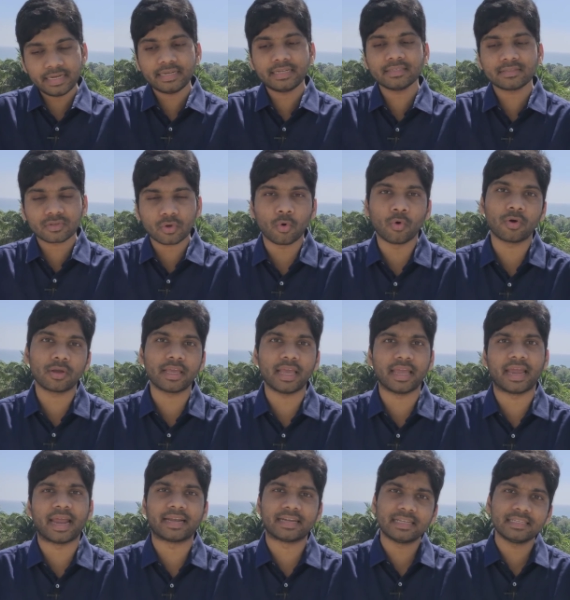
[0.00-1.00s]
it is
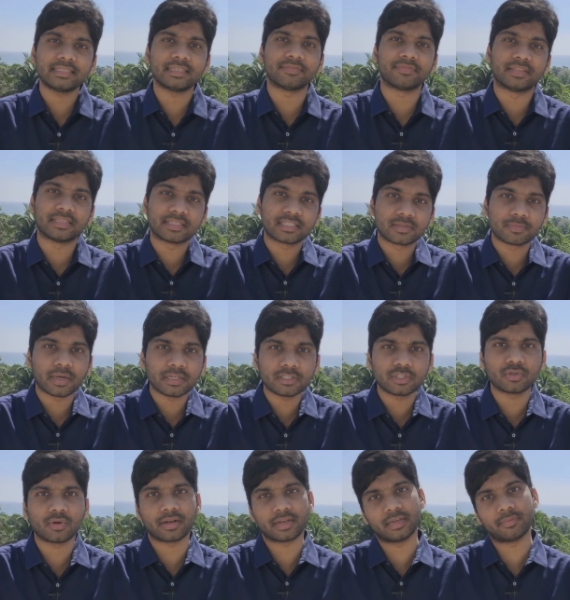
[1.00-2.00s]
okay. At least if this
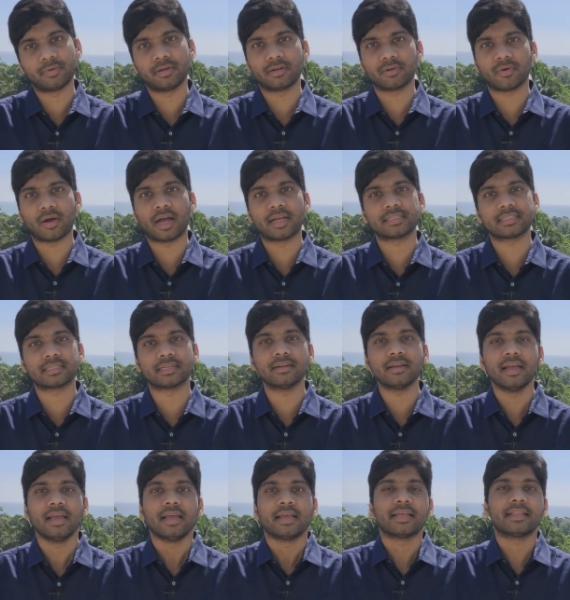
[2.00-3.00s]
much you are able to
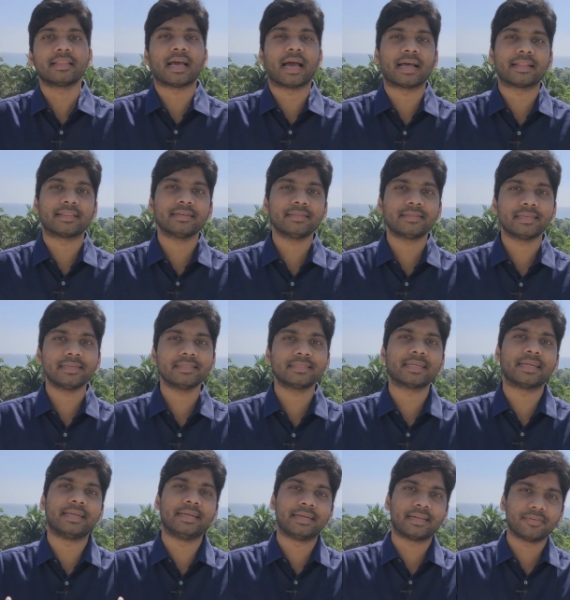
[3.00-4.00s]
answer, then the other things
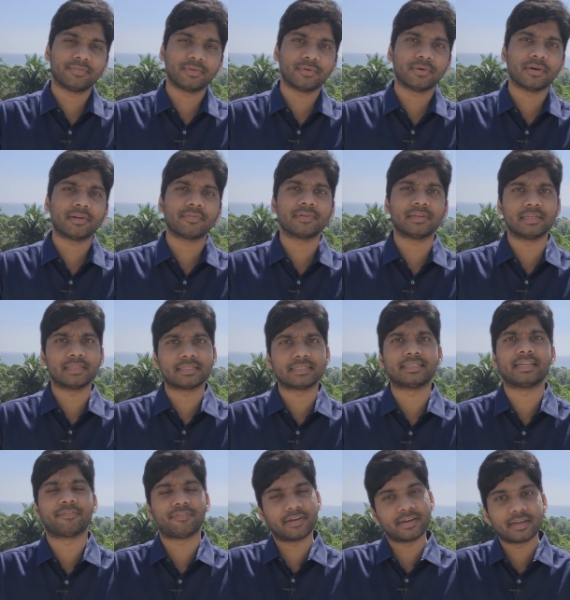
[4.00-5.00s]
the interviewer
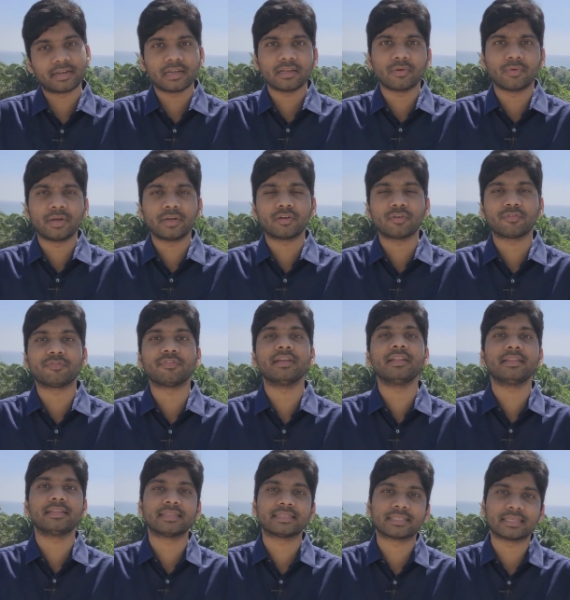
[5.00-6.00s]
is definitely going to
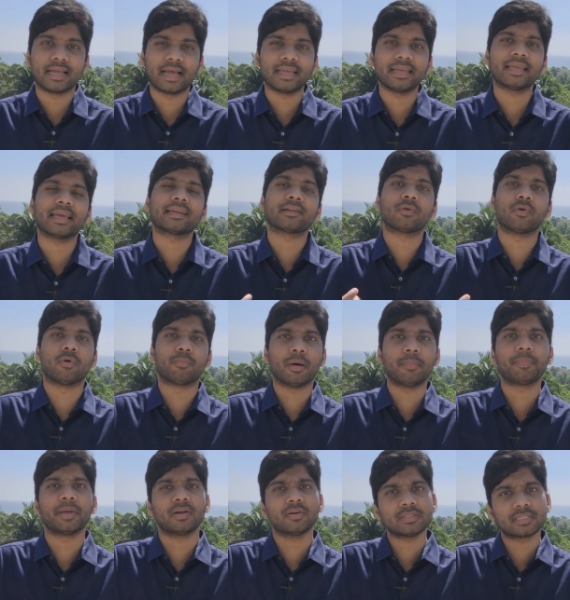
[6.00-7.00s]
feel this guy can cope
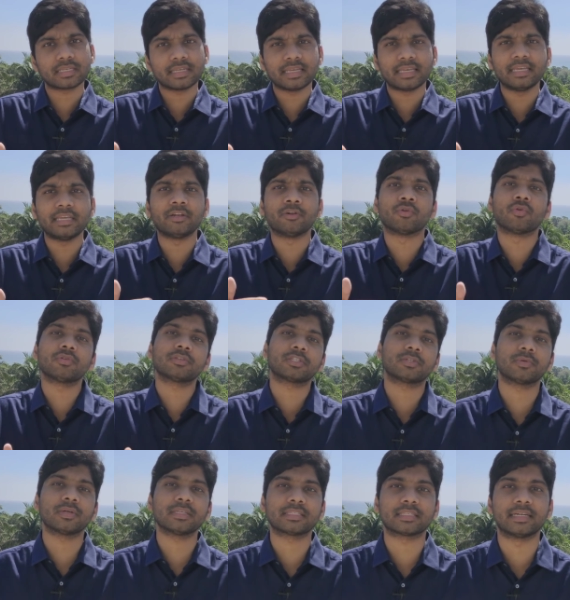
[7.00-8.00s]
up because he knows
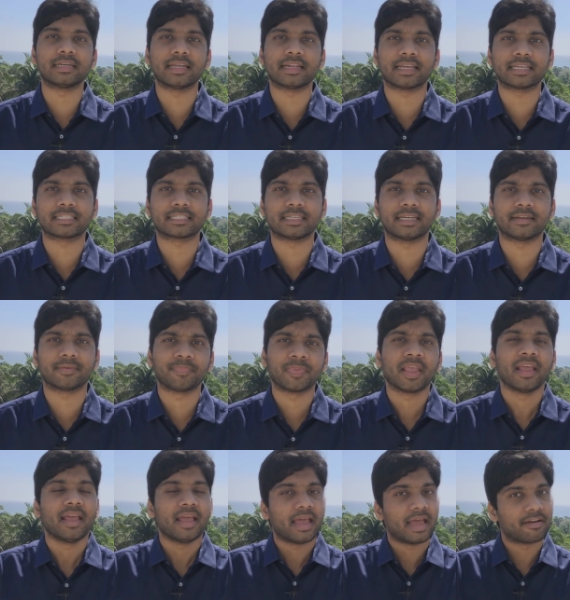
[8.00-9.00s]
to a certain extent.
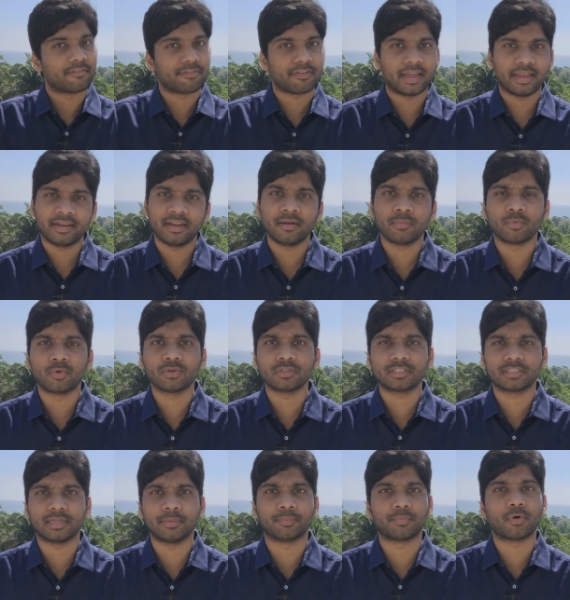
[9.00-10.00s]
And final
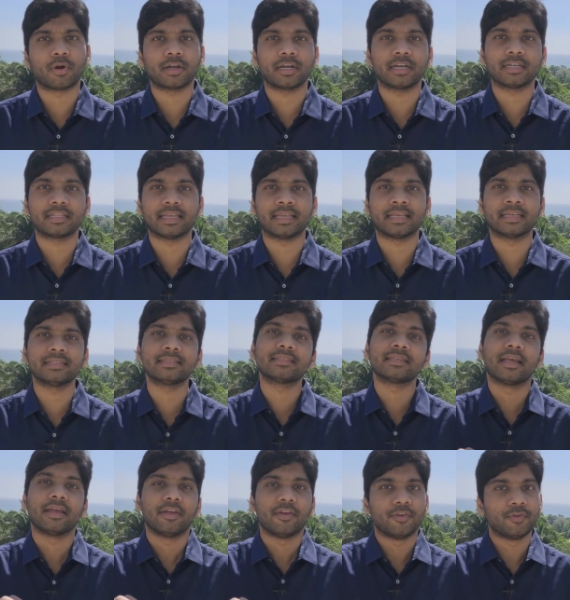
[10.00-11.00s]
most important thing
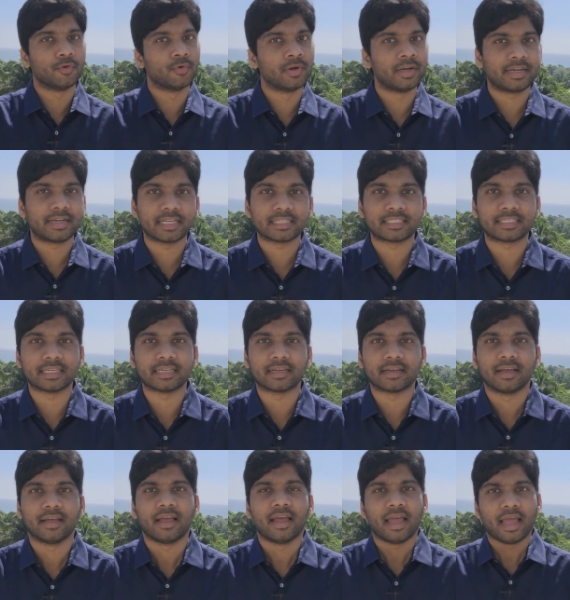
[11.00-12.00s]
is unit
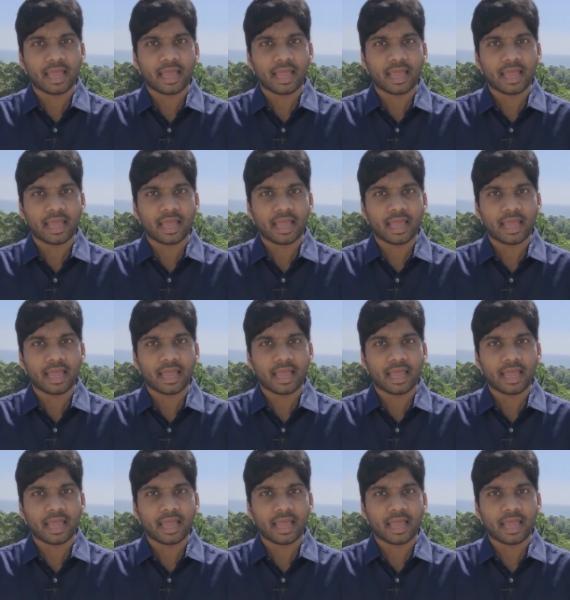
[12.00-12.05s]
testing.